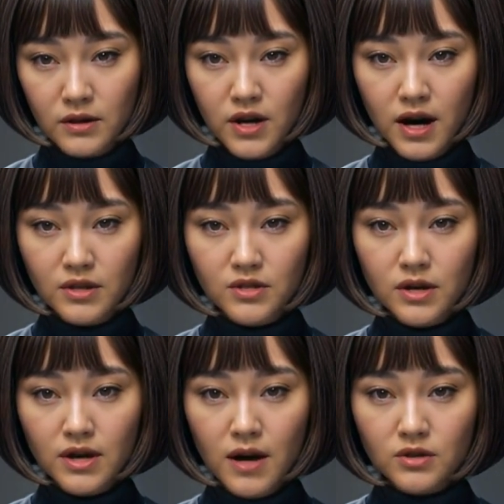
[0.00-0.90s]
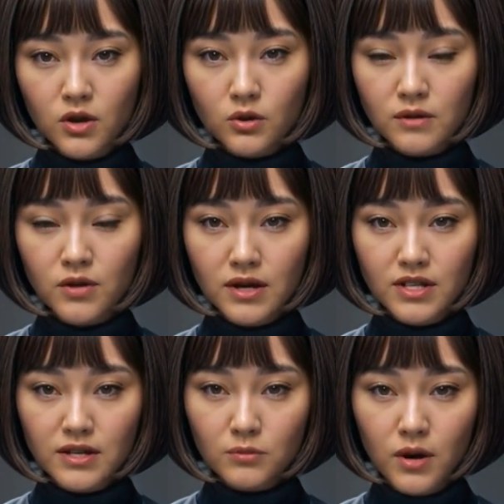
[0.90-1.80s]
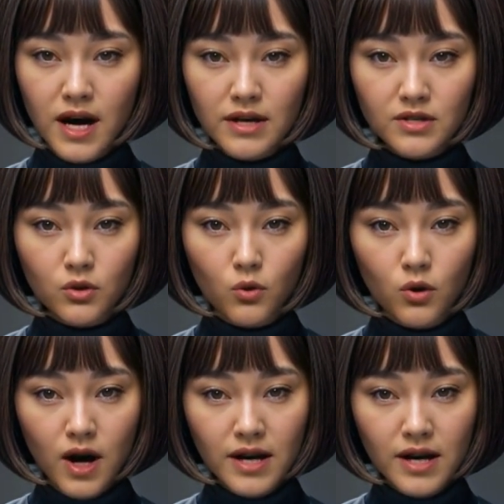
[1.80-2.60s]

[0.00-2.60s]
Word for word: First, go to your device's Play Store